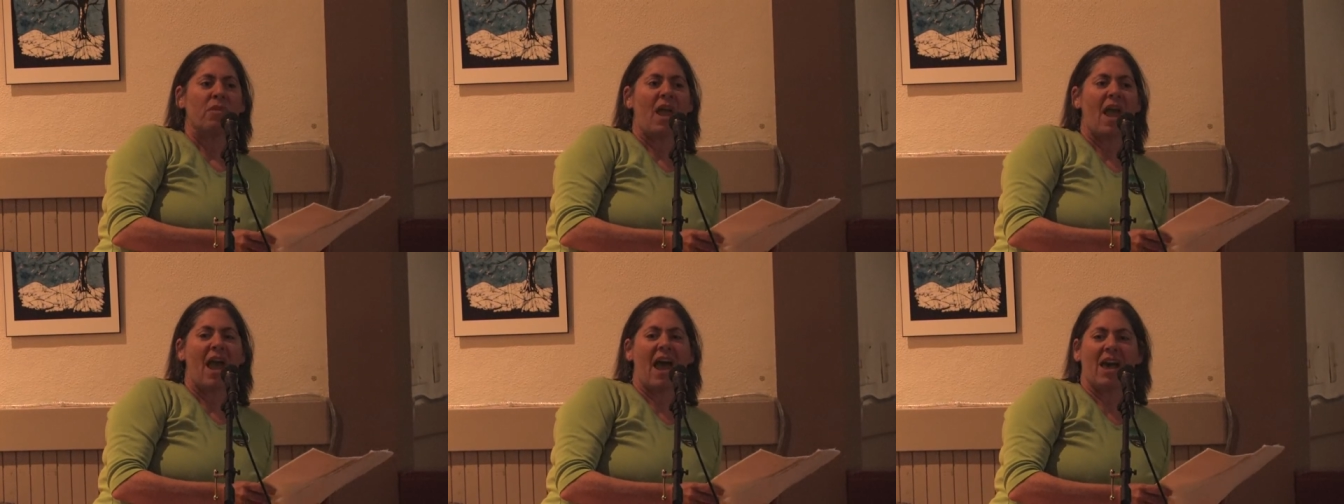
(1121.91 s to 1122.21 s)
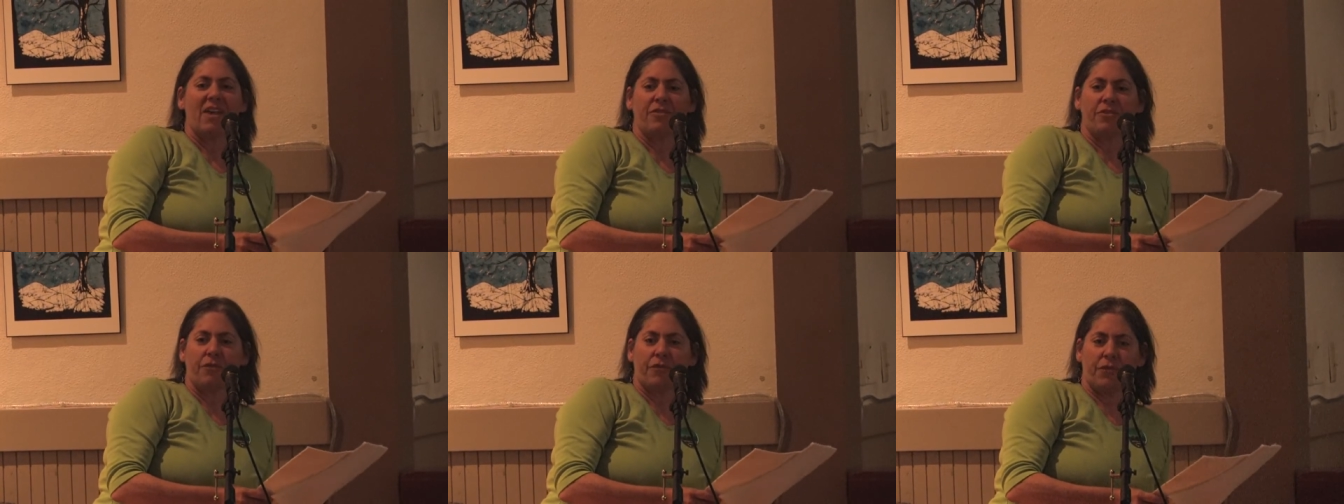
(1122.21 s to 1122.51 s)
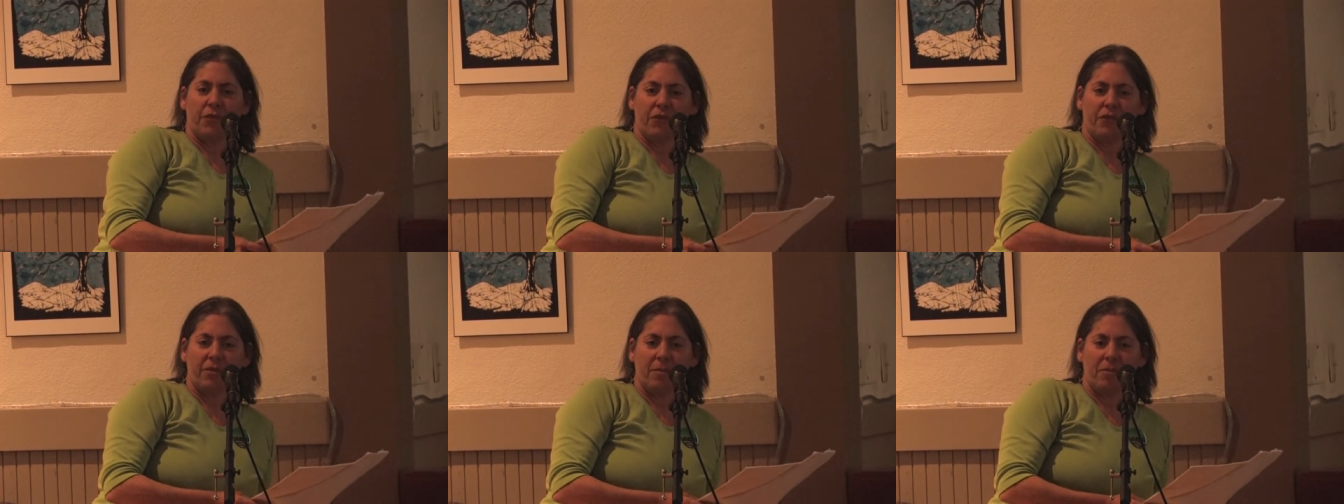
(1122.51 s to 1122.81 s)
asked
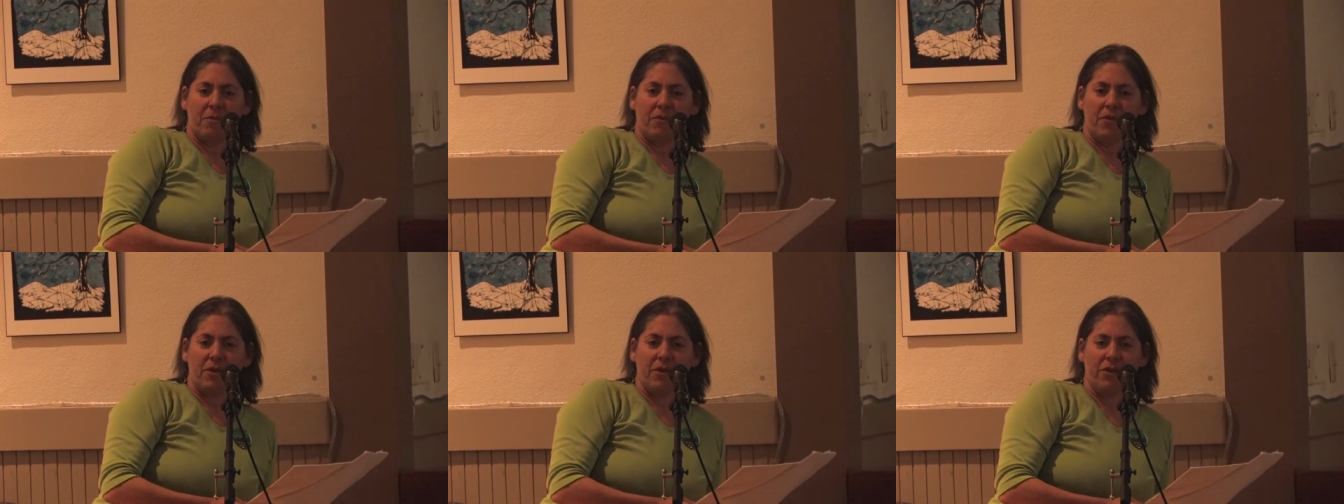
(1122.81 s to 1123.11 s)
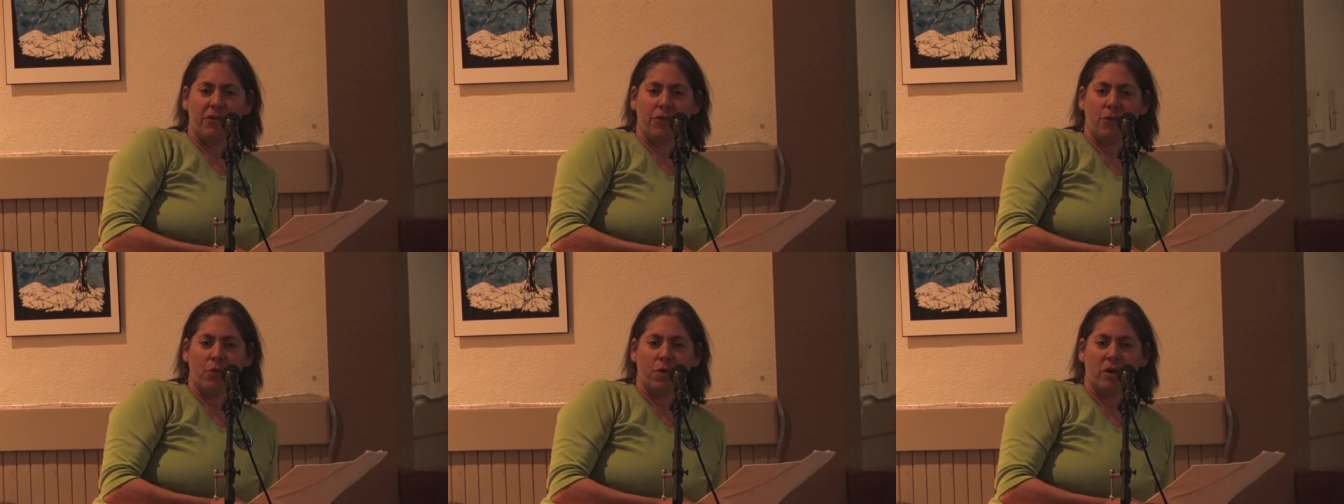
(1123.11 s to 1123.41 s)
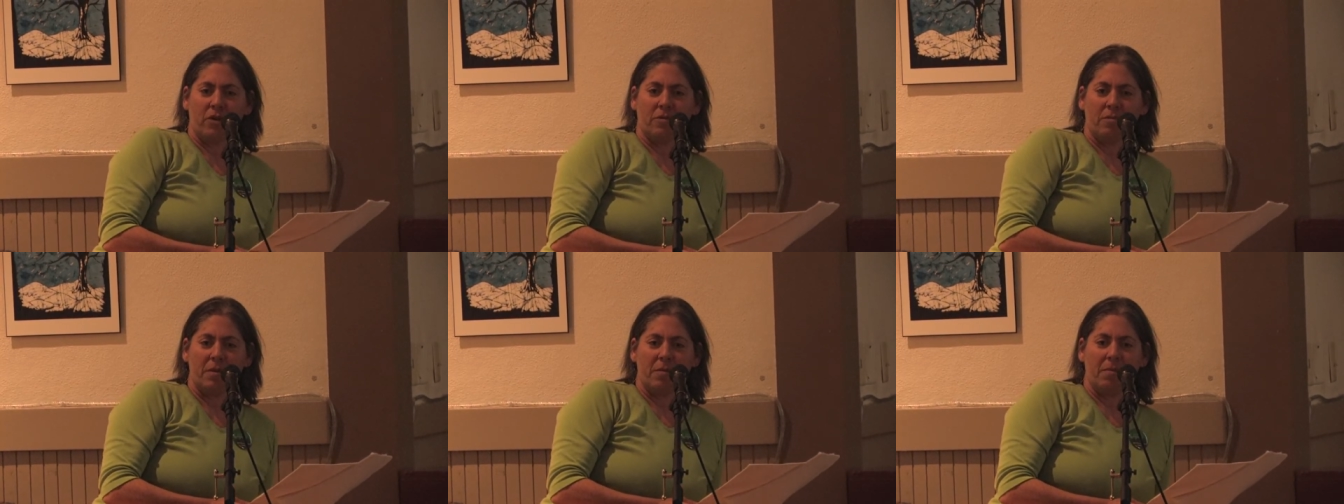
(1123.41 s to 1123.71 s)
for some of his work
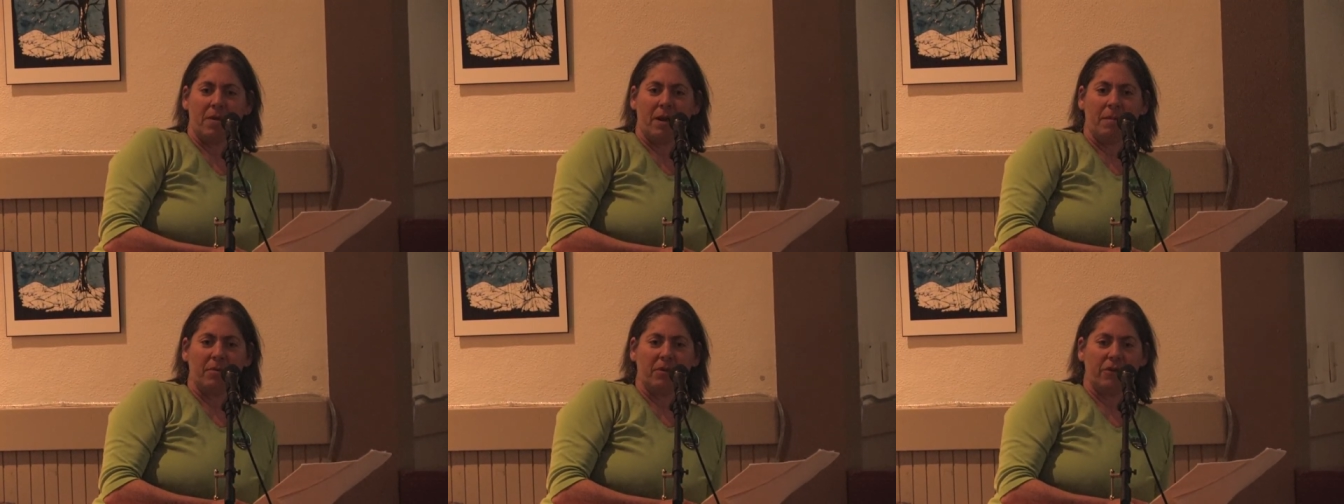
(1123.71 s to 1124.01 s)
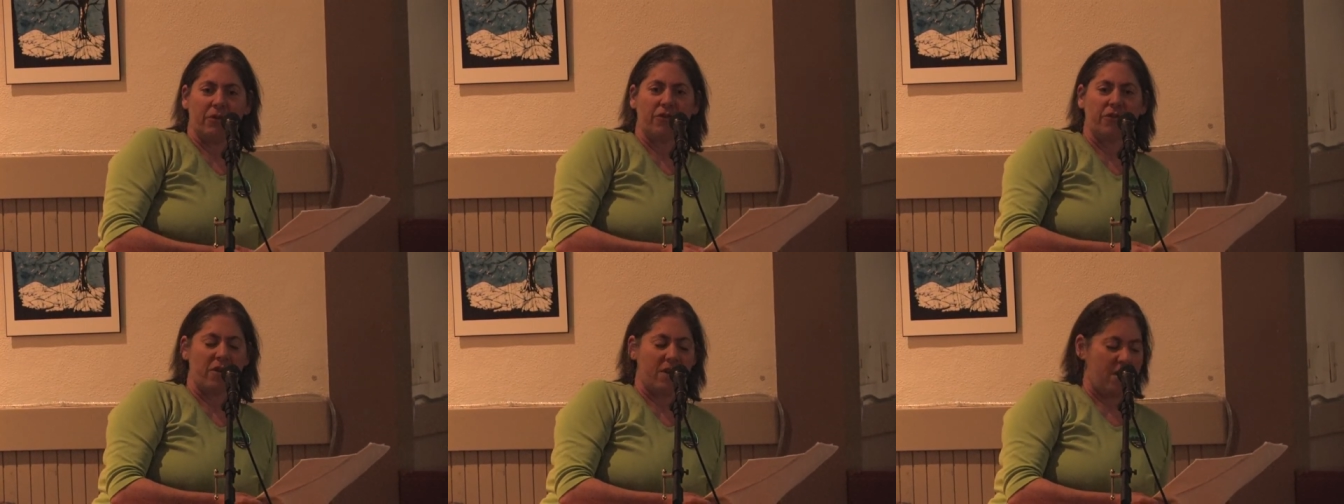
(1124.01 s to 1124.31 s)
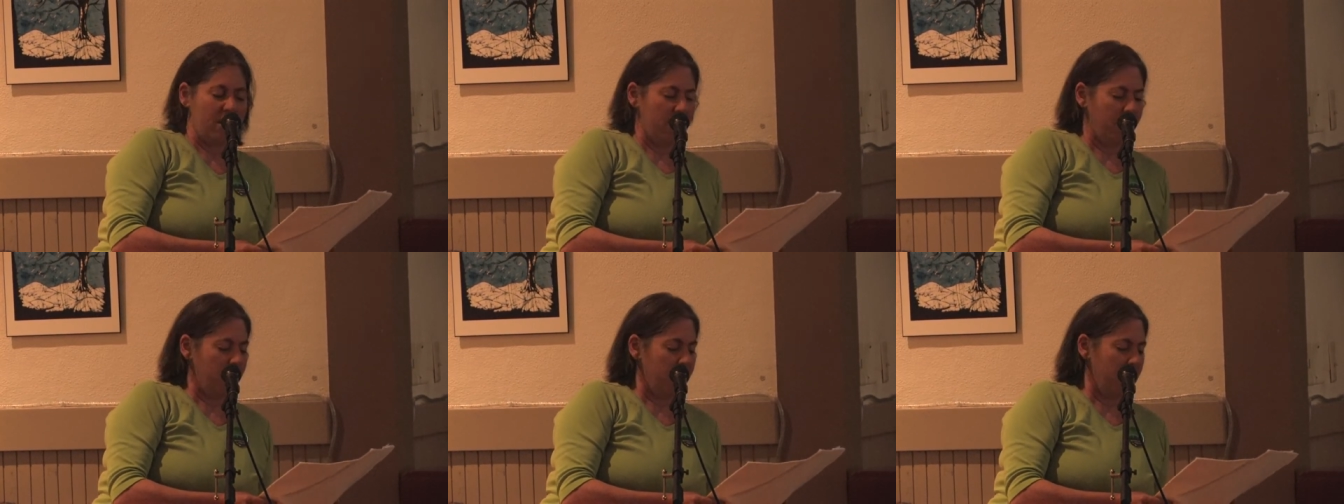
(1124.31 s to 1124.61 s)
to be published
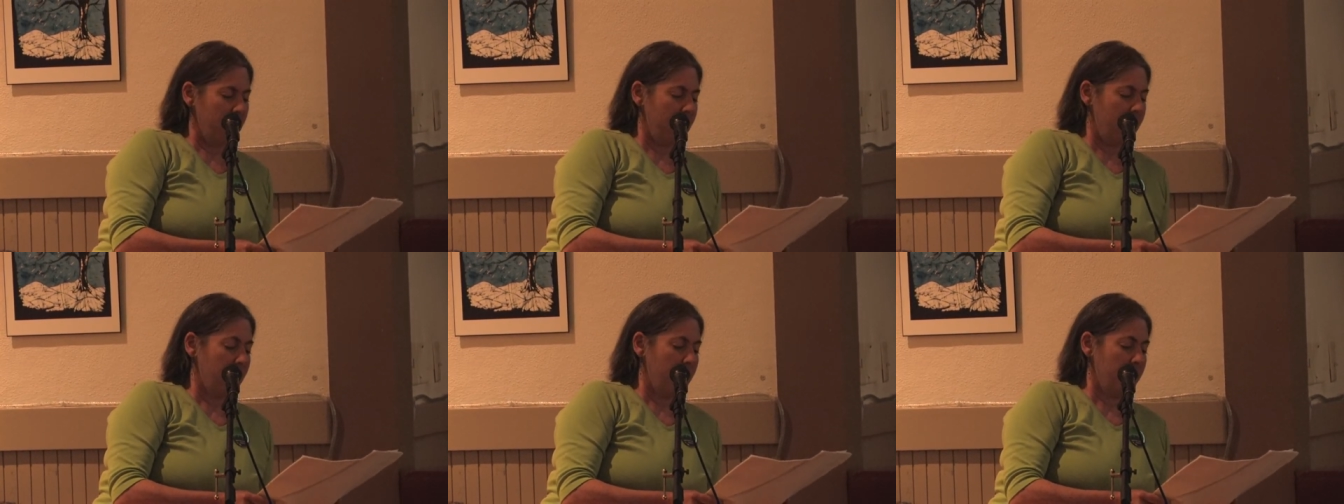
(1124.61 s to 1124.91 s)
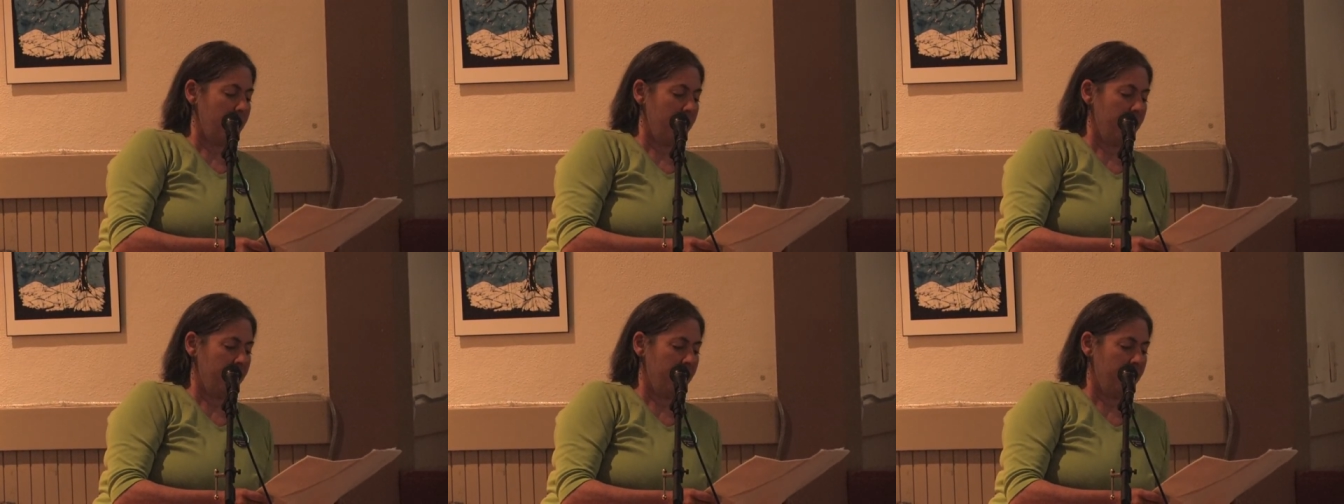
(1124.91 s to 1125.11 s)
in the